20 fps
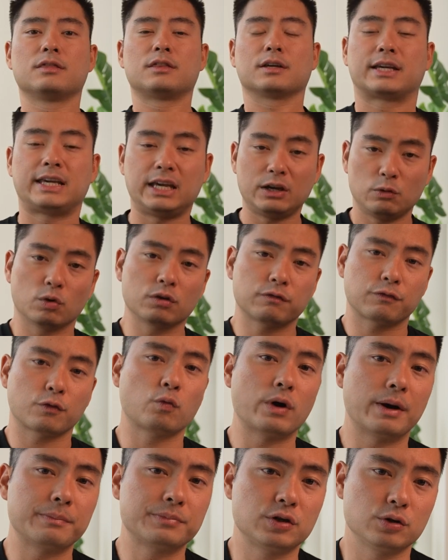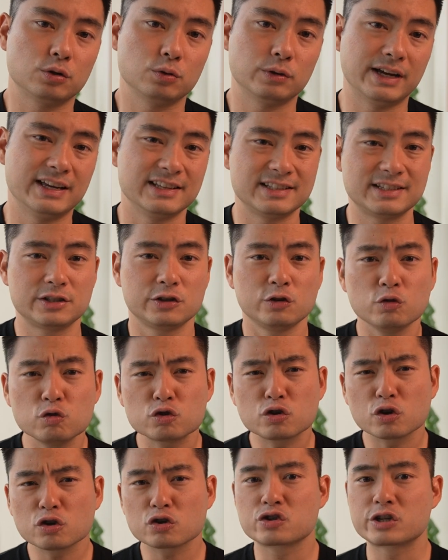The keyword for Web 2 is
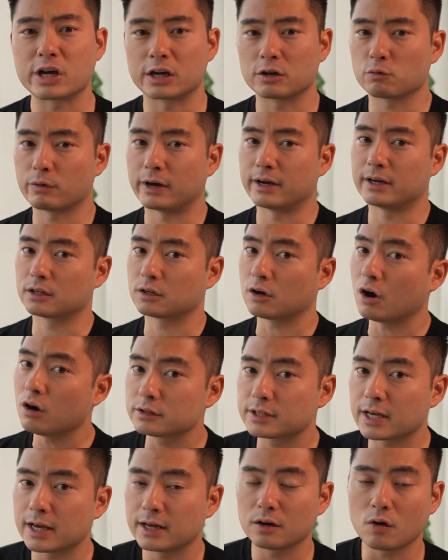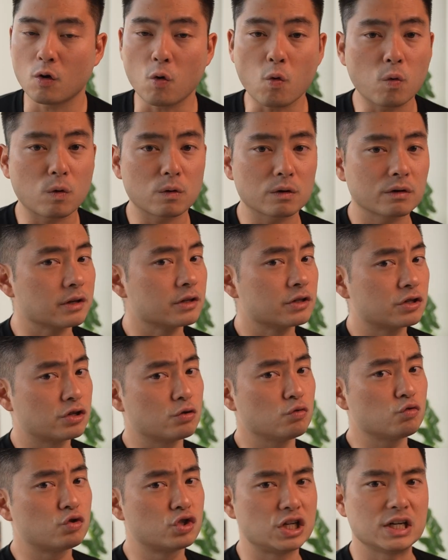user-generated content, or
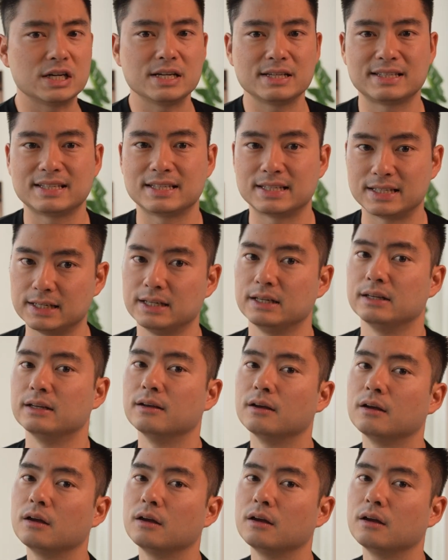UGC.